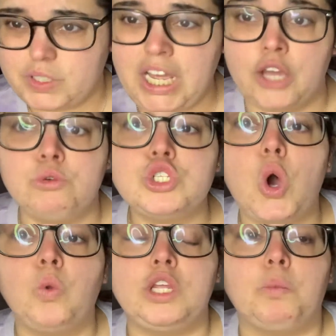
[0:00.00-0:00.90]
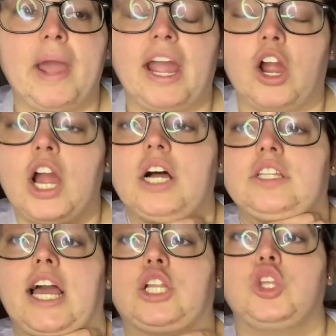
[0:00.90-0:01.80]
I used to only wear
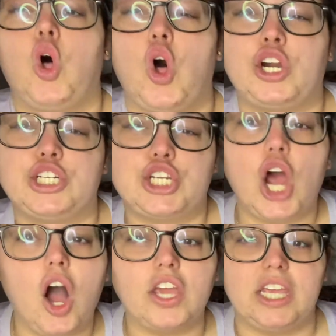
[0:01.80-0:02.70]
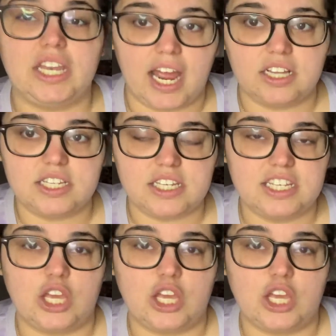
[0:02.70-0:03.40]
like long chunky necklaces.